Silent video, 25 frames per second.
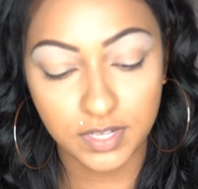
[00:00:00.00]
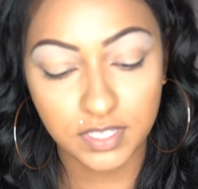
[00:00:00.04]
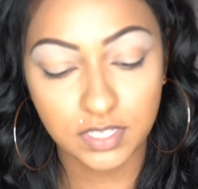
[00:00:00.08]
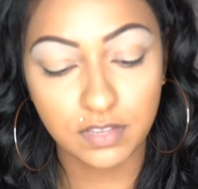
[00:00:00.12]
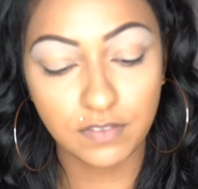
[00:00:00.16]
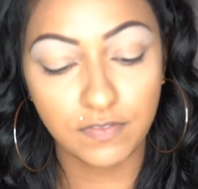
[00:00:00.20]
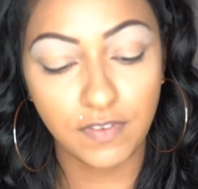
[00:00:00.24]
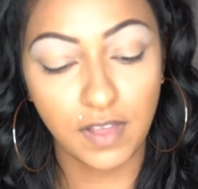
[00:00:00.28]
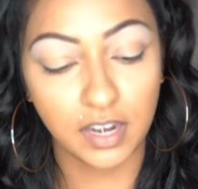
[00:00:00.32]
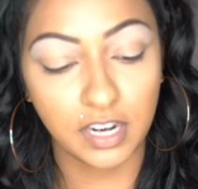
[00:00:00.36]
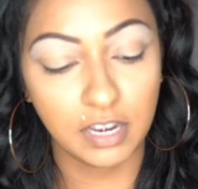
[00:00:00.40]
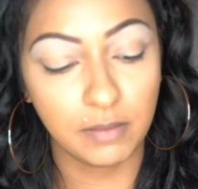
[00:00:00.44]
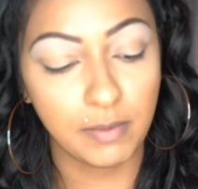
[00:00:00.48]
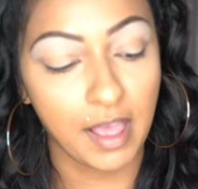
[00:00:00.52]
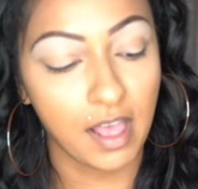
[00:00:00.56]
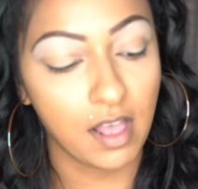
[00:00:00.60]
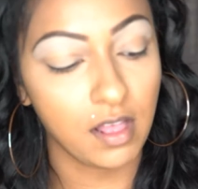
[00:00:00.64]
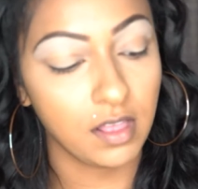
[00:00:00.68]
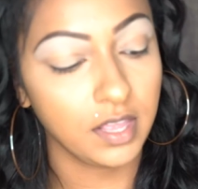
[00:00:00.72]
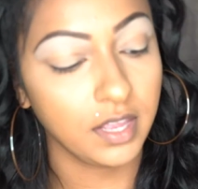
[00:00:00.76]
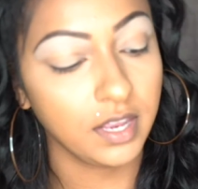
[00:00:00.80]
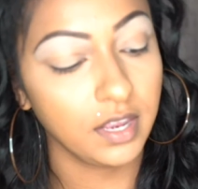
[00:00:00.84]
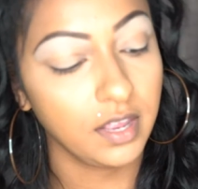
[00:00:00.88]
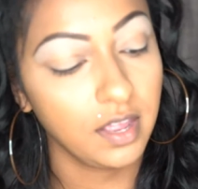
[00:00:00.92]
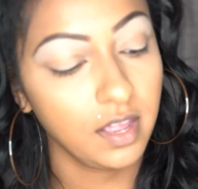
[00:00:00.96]
Stefani
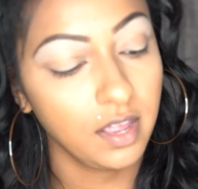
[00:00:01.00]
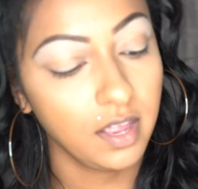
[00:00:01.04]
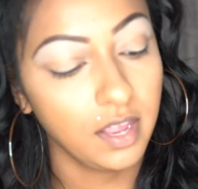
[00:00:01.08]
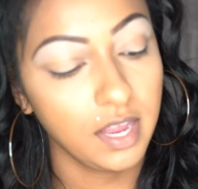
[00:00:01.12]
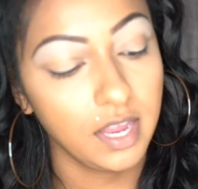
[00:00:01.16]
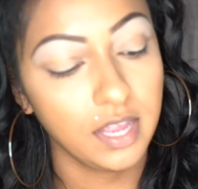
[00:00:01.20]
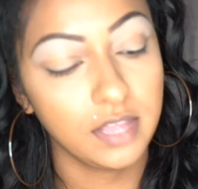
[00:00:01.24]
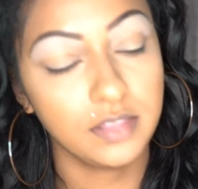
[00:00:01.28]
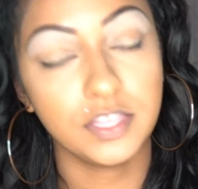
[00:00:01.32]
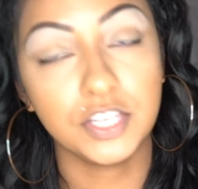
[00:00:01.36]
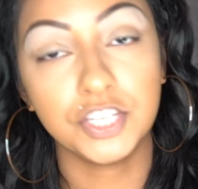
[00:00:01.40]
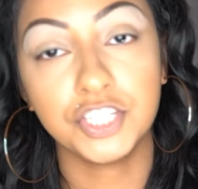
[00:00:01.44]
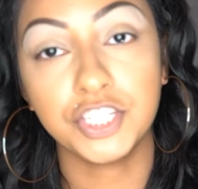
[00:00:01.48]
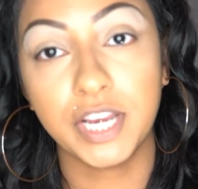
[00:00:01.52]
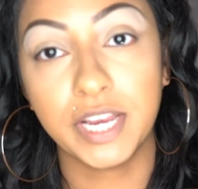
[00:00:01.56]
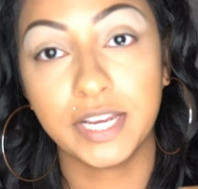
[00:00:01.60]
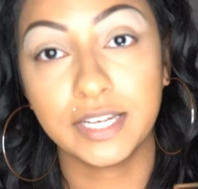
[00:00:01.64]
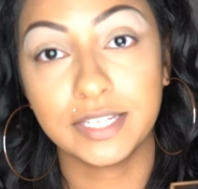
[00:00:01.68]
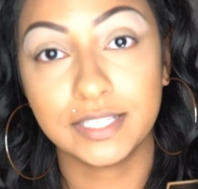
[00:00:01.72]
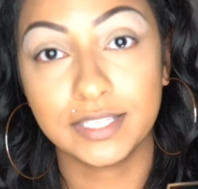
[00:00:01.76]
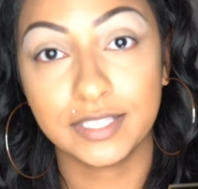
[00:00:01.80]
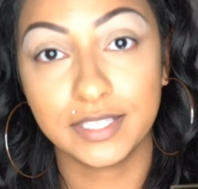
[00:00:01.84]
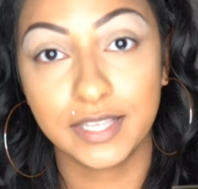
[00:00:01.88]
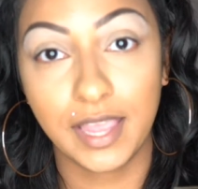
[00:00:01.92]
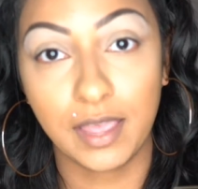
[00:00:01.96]
palette in the shade
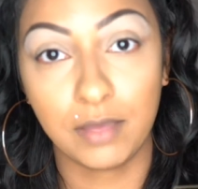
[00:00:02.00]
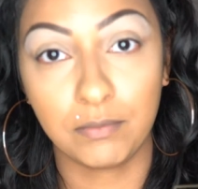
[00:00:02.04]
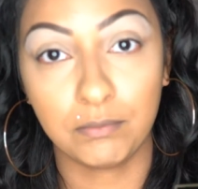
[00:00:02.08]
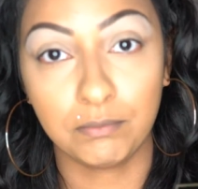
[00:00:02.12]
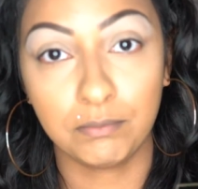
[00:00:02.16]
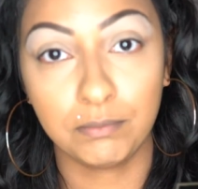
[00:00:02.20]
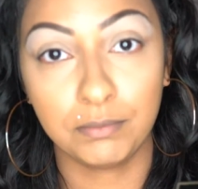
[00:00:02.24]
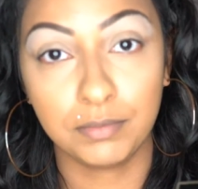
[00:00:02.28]
Skin.